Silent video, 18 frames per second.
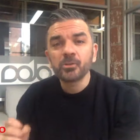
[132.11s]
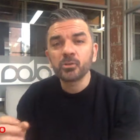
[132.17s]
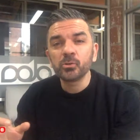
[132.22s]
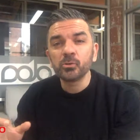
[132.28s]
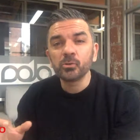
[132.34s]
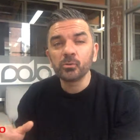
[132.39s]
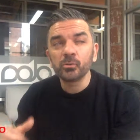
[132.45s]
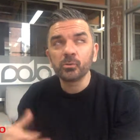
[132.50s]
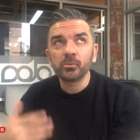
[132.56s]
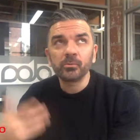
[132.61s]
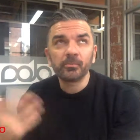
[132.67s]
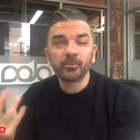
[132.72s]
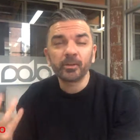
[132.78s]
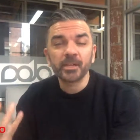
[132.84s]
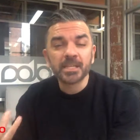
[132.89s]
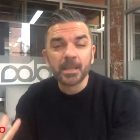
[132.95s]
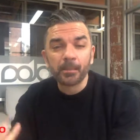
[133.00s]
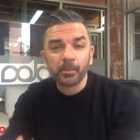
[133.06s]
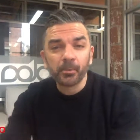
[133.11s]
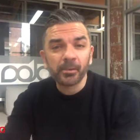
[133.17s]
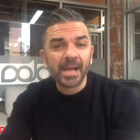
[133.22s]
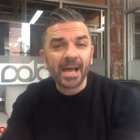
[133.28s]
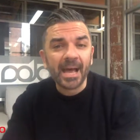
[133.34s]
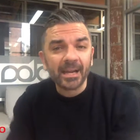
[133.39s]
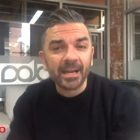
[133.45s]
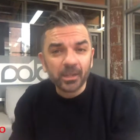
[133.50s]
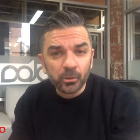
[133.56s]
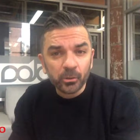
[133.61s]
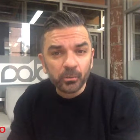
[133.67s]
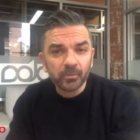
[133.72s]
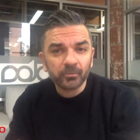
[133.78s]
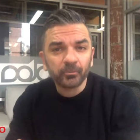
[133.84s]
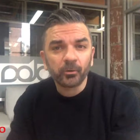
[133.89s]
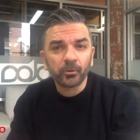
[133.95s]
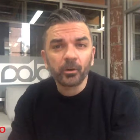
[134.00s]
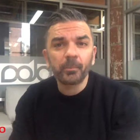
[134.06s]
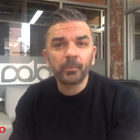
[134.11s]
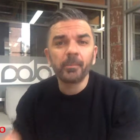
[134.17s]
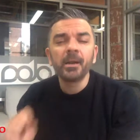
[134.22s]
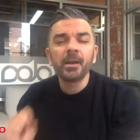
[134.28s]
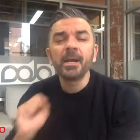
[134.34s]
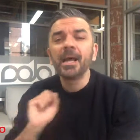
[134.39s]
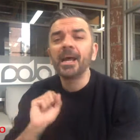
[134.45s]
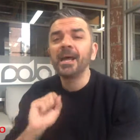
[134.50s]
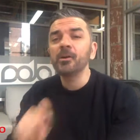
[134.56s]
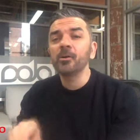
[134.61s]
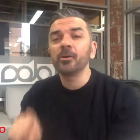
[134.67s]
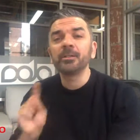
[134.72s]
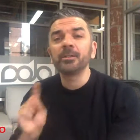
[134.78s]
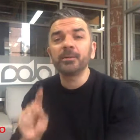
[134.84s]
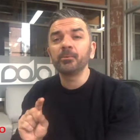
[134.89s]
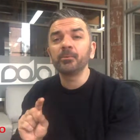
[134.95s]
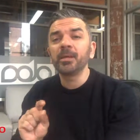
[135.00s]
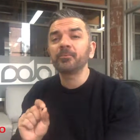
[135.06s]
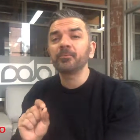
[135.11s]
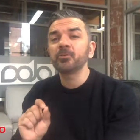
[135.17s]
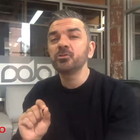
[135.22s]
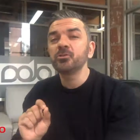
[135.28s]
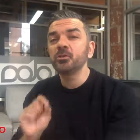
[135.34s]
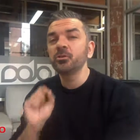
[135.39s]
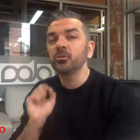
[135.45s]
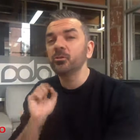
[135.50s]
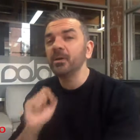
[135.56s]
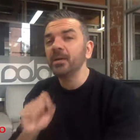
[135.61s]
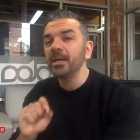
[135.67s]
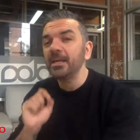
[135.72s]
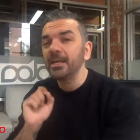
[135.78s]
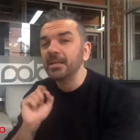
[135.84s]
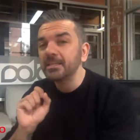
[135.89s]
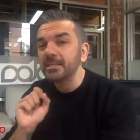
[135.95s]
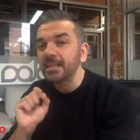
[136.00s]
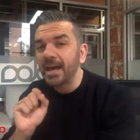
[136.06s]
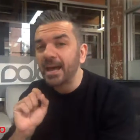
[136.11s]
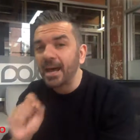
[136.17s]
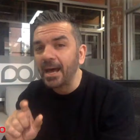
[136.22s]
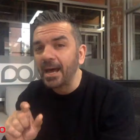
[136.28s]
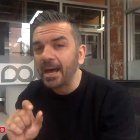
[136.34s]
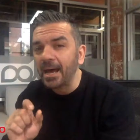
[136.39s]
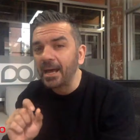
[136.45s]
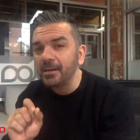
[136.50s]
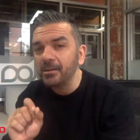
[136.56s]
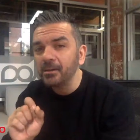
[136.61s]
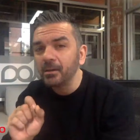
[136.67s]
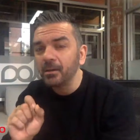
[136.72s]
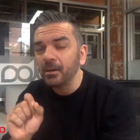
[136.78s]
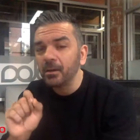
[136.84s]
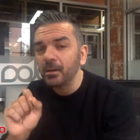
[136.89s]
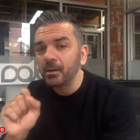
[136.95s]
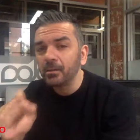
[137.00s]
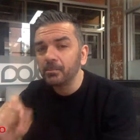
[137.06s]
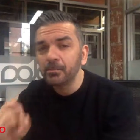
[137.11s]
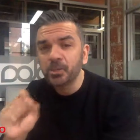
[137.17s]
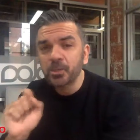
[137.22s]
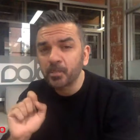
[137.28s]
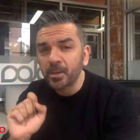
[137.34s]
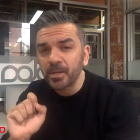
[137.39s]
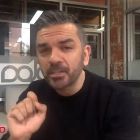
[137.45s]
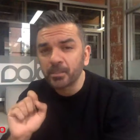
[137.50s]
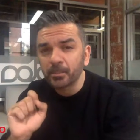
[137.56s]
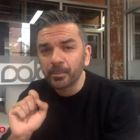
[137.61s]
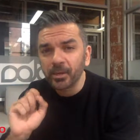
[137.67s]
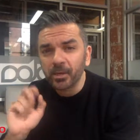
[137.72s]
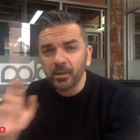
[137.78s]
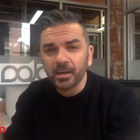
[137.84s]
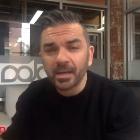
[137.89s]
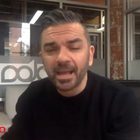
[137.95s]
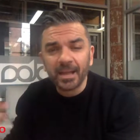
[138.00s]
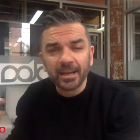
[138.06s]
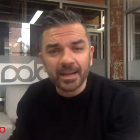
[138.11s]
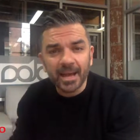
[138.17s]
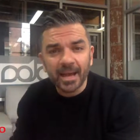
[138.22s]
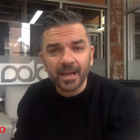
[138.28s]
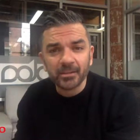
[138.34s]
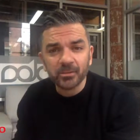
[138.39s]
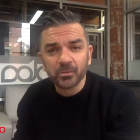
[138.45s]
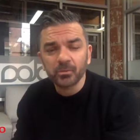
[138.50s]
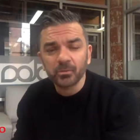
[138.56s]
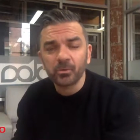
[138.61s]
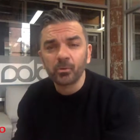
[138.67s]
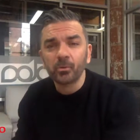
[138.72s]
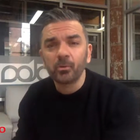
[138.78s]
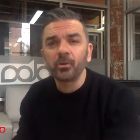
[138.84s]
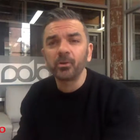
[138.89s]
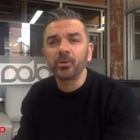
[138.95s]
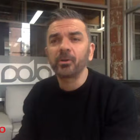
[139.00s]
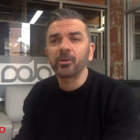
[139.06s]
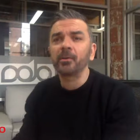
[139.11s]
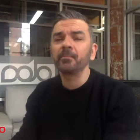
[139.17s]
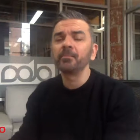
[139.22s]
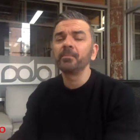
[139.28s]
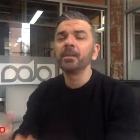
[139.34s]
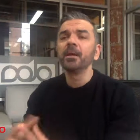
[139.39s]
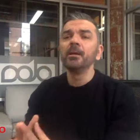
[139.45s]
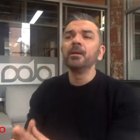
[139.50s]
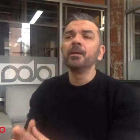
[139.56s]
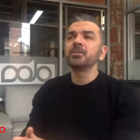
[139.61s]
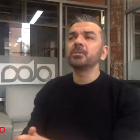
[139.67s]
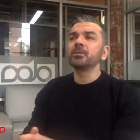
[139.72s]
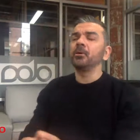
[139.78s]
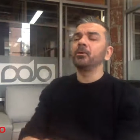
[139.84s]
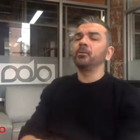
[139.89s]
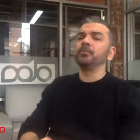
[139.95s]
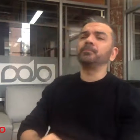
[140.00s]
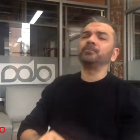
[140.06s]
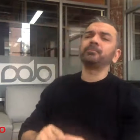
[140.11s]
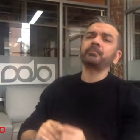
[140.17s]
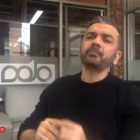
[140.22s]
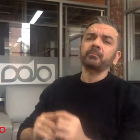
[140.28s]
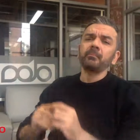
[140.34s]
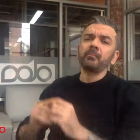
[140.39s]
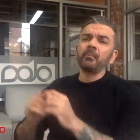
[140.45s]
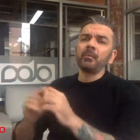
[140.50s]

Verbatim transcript: to, for example, add a uniform, and all they would have to do is add, uh, just press a button and add to their order. So